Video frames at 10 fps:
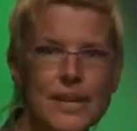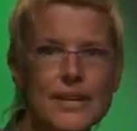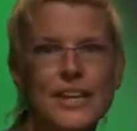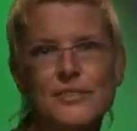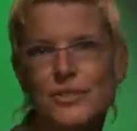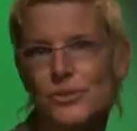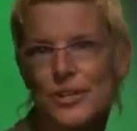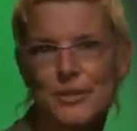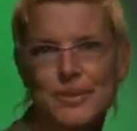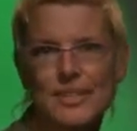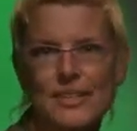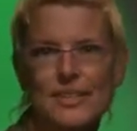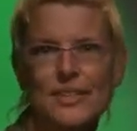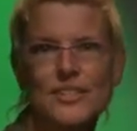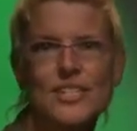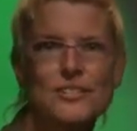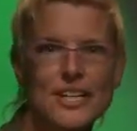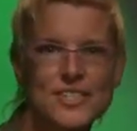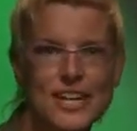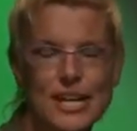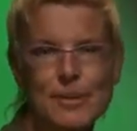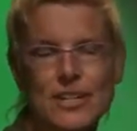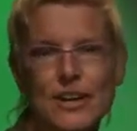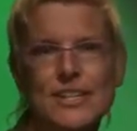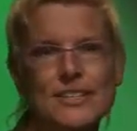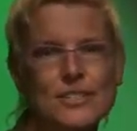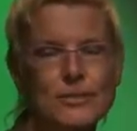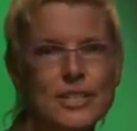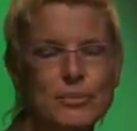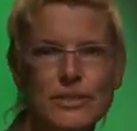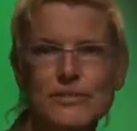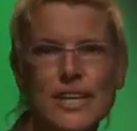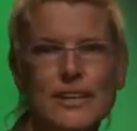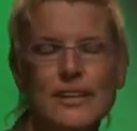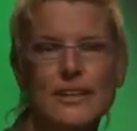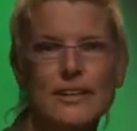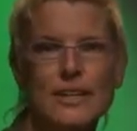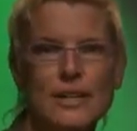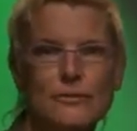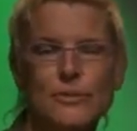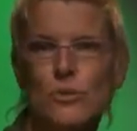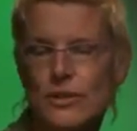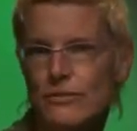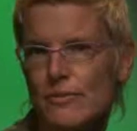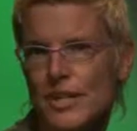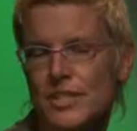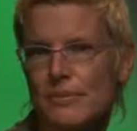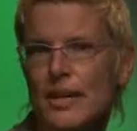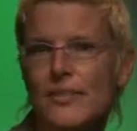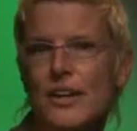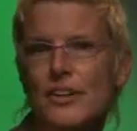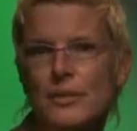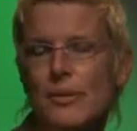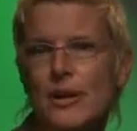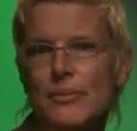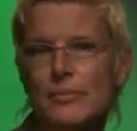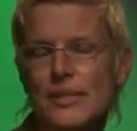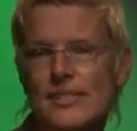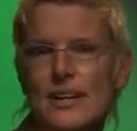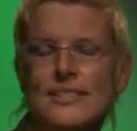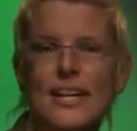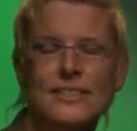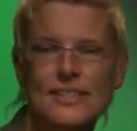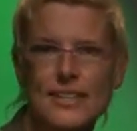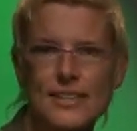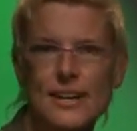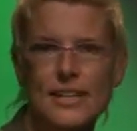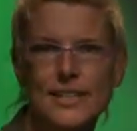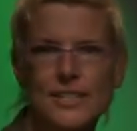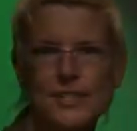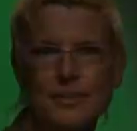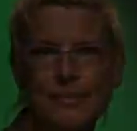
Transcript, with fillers: Thanks for joining me. See you next time on Art History Abbreviated. For more information about the art department, please contact us at the college.